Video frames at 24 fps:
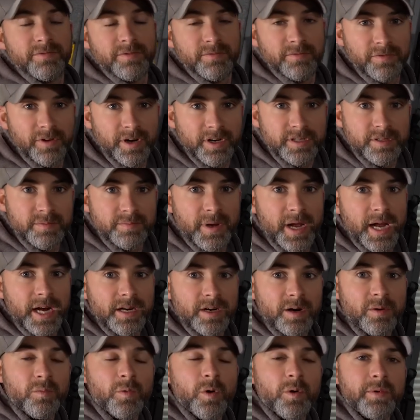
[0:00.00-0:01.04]
from front to back,
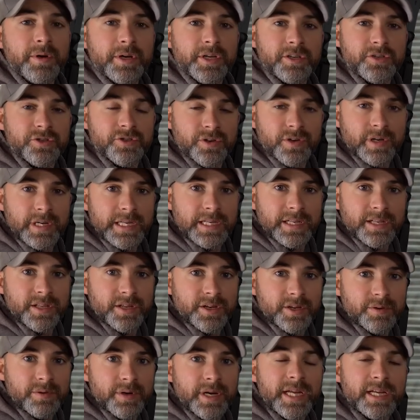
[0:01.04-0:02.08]
and what we're going to try and
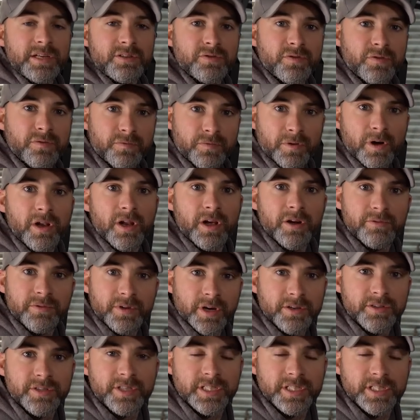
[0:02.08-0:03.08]
do is follow those